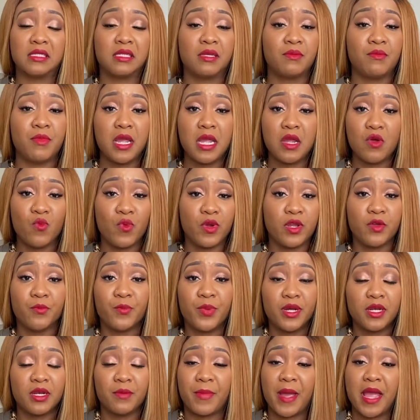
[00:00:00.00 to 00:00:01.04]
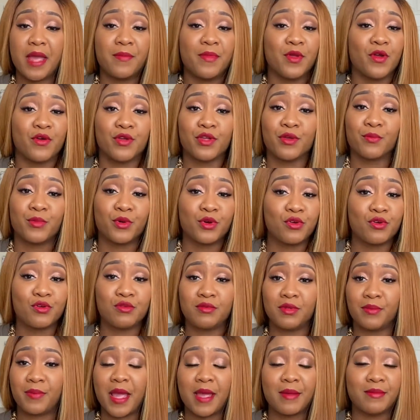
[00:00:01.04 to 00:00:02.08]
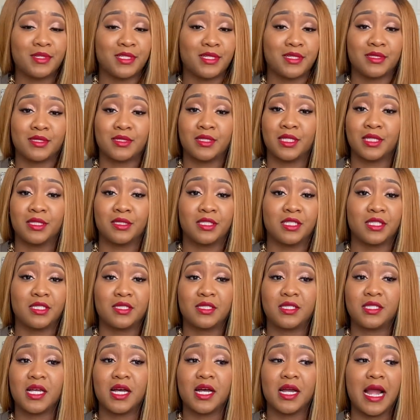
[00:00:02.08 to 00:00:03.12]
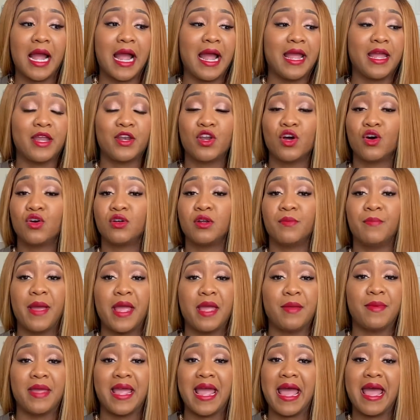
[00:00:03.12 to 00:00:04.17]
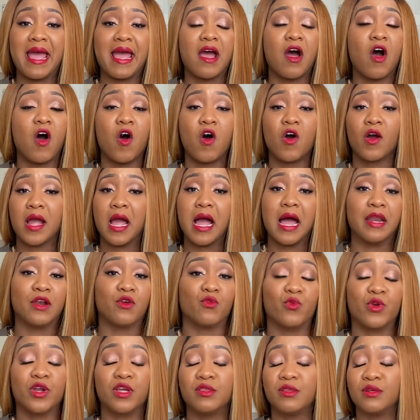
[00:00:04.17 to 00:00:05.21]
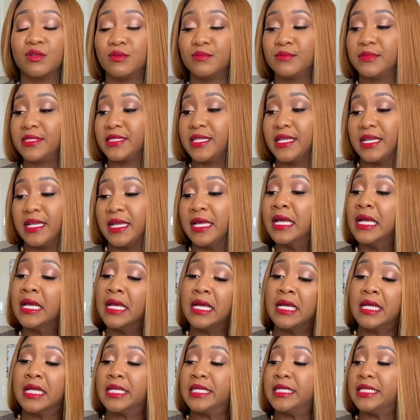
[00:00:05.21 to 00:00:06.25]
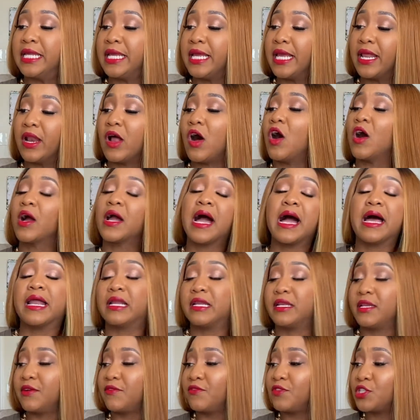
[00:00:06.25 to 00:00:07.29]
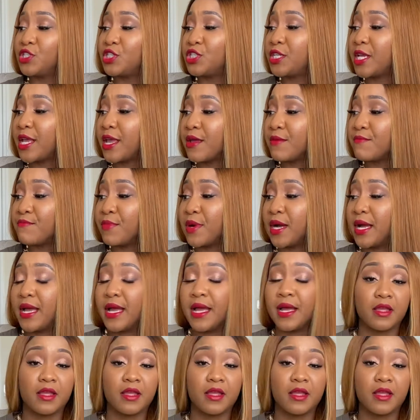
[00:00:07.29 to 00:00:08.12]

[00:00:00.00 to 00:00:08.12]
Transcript: when you put the baby on your boob, the baby just suck. I ain't know the baby had all kind of rhythms and did all kind of different shit, but